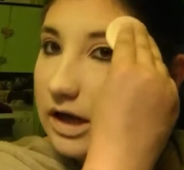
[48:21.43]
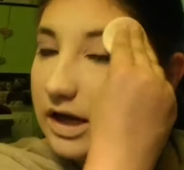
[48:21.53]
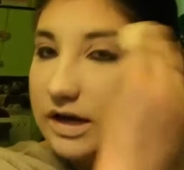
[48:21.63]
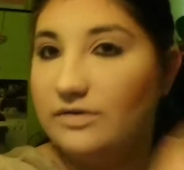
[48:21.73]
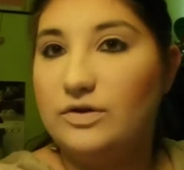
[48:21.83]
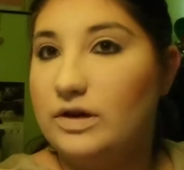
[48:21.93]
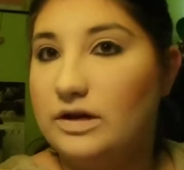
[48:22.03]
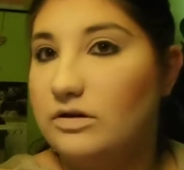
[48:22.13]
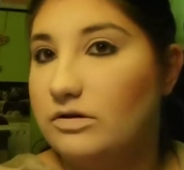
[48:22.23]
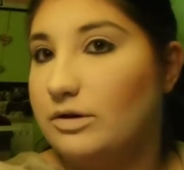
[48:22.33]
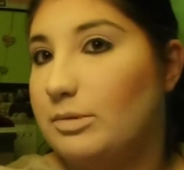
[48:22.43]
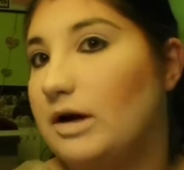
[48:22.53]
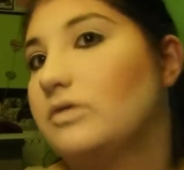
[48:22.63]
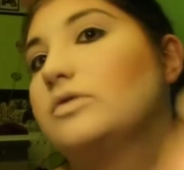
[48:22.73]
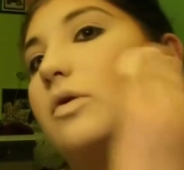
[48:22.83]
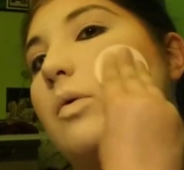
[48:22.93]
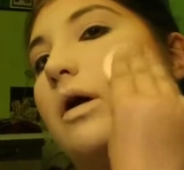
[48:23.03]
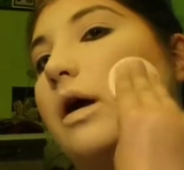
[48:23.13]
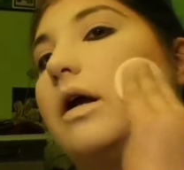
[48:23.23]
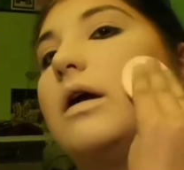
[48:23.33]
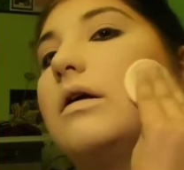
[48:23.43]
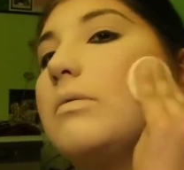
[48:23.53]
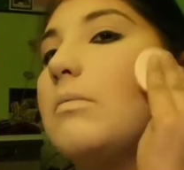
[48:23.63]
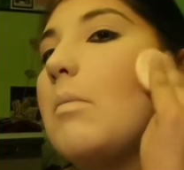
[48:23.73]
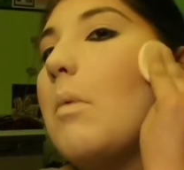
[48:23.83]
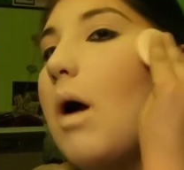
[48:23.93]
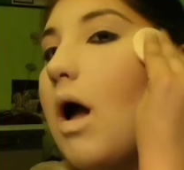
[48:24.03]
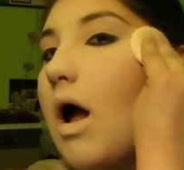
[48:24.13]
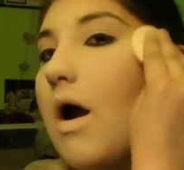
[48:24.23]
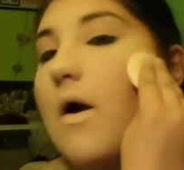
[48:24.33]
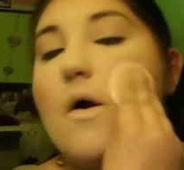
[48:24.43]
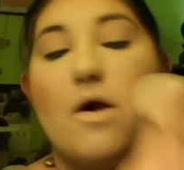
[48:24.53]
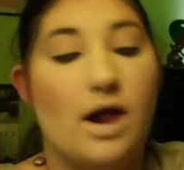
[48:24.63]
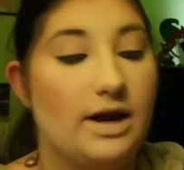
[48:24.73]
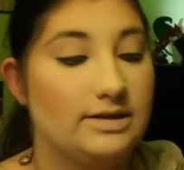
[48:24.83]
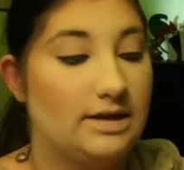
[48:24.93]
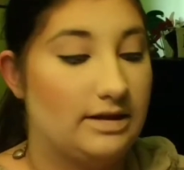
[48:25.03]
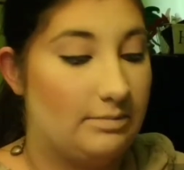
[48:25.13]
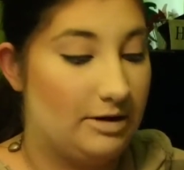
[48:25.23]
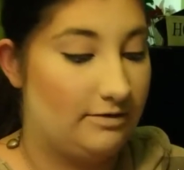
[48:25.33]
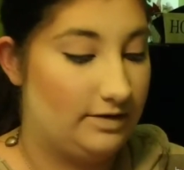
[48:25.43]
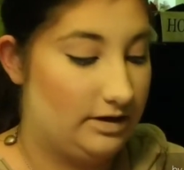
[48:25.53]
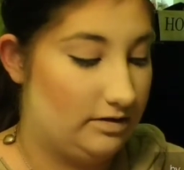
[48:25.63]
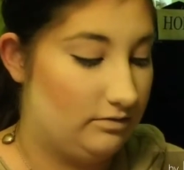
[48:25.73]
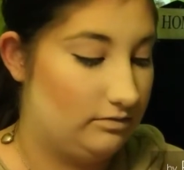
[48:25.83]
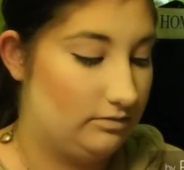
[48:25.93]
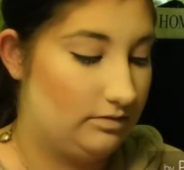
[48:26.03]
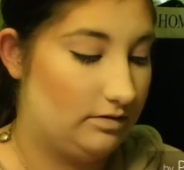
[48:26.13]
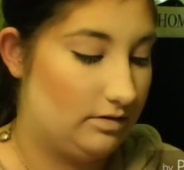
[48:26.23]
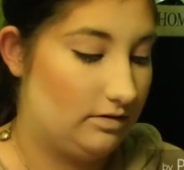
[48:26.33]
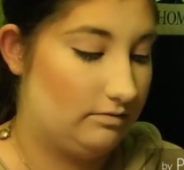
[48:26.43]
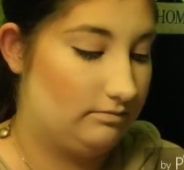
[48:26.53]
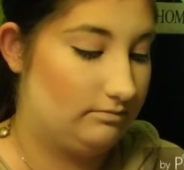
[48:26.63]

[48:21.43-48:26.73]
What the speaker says: And if you get it on your brows, don't worry. It's not that big of a deal, you know.